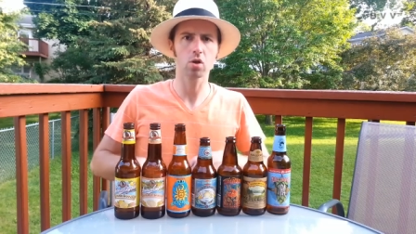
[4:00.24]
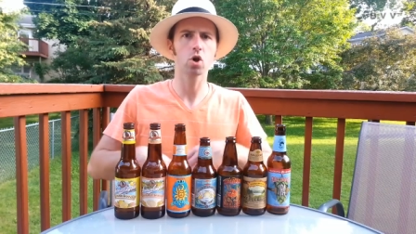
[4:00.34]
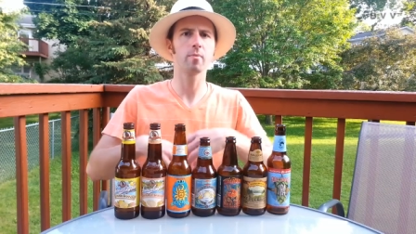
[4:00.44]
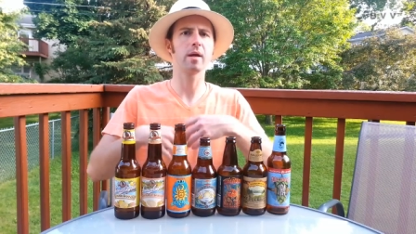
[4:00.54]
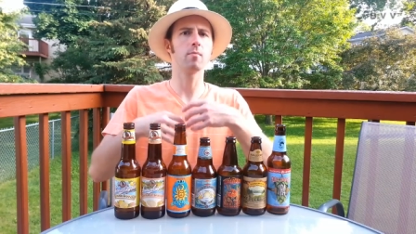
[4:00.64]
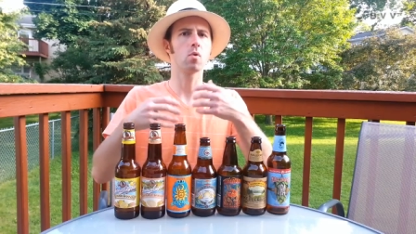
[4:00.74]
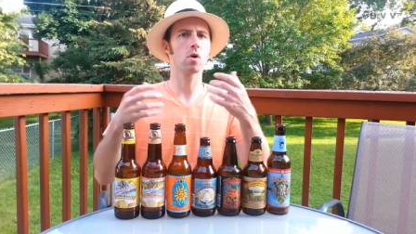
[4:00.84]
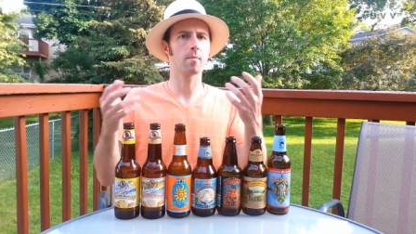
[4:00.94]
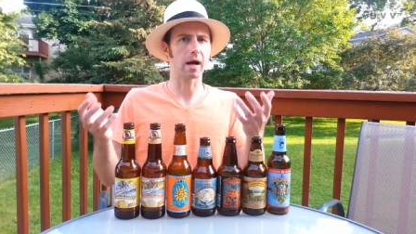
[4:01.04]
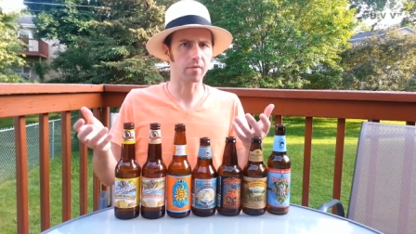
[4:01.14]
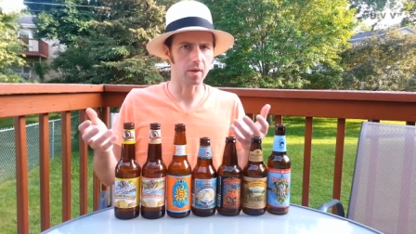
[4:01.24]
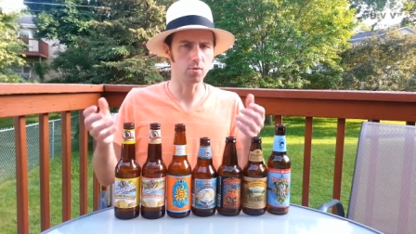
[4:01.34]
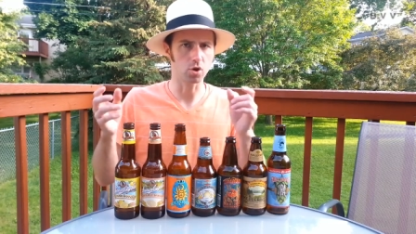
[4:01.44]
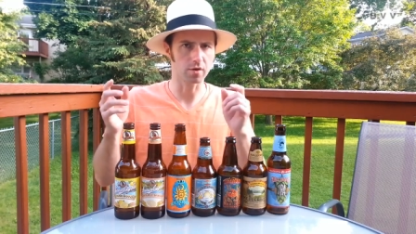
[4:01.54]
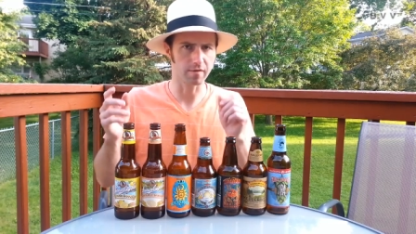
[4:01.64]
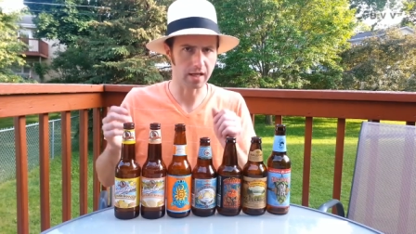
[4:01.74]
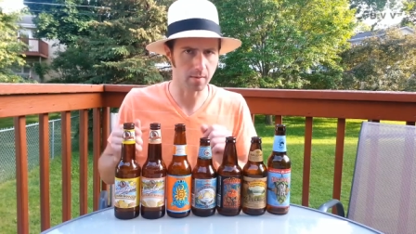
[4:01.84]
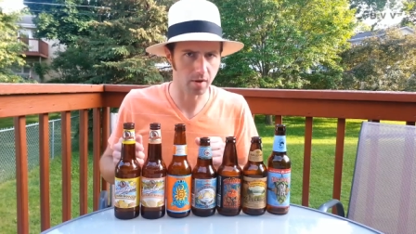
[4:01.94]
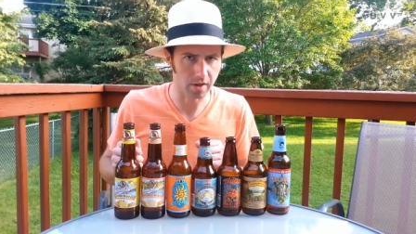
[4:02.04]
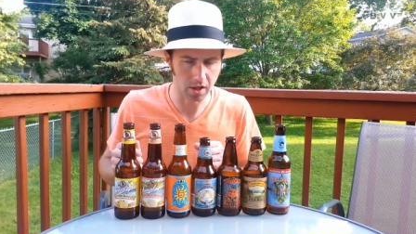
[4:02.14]
learn a bit more about them, you can find
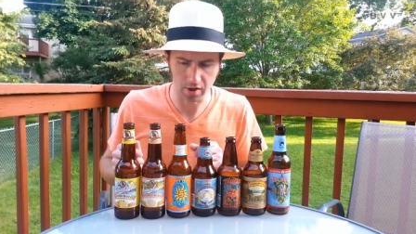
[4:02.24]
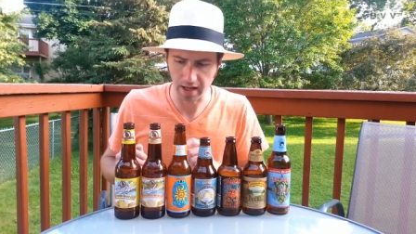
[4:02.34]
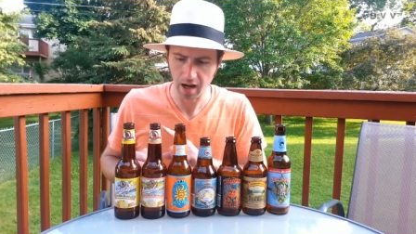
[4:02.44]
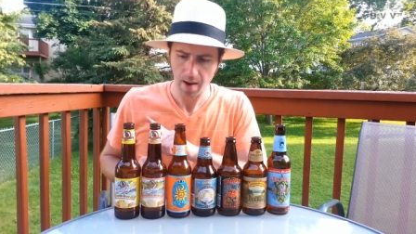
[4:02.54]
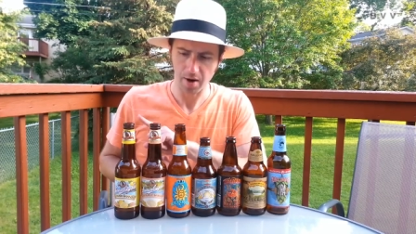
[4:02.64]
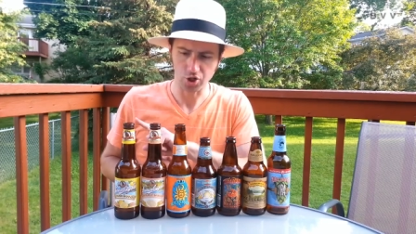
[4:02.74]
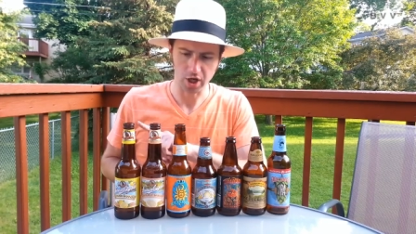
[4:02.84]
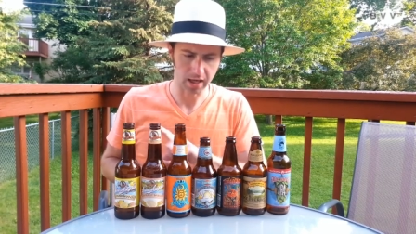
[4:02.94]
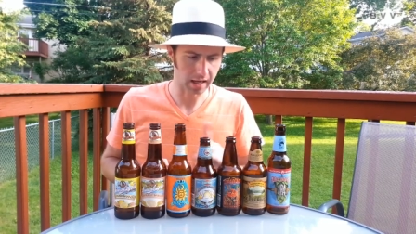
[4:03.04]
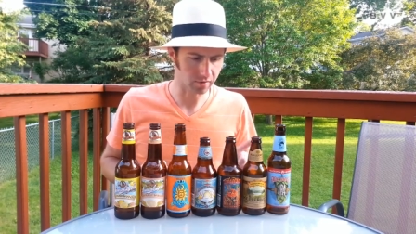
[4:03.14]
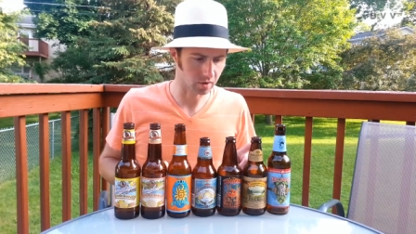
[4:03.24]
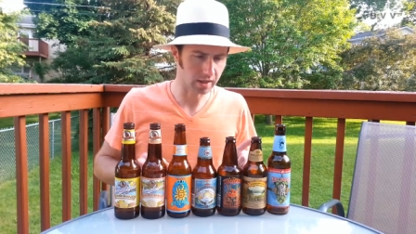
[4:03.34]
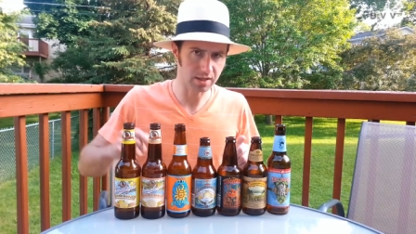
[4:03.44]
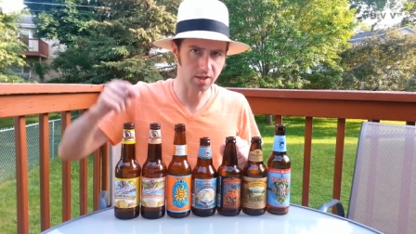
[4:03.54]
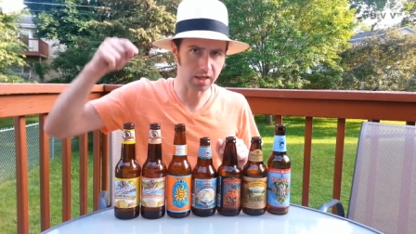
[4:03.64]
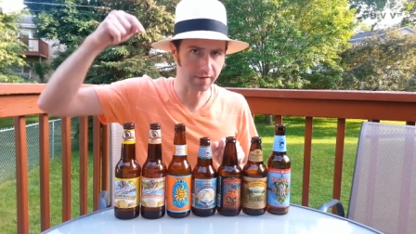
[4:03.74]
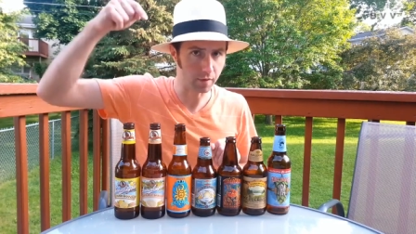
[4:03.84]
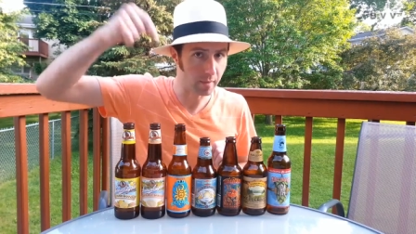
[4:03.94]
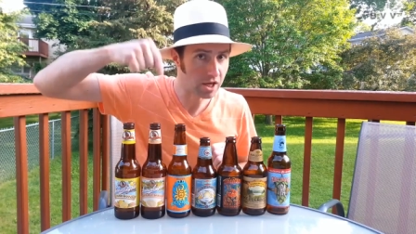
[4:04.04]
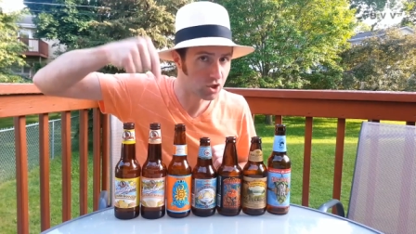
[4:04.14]
them on the internet by checking out the links in the
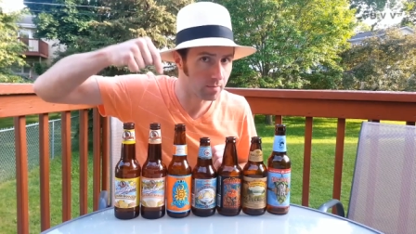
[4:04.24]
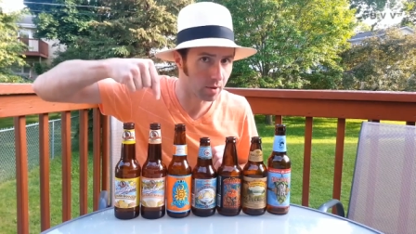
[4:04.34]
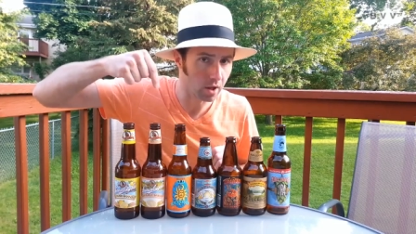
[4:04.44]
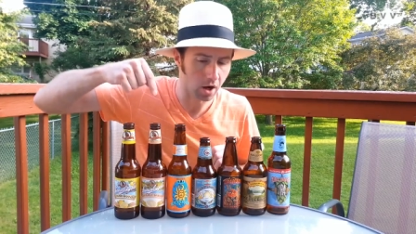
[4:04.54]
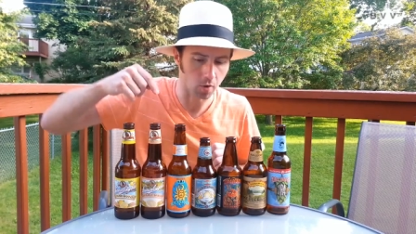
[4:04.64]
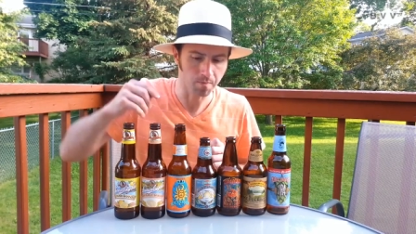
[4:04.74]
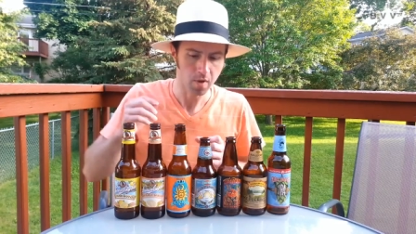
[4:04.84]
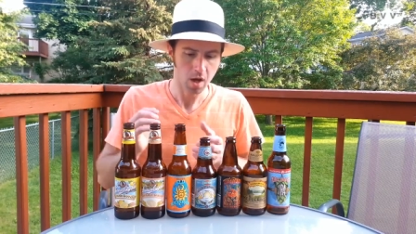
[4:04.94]
information below.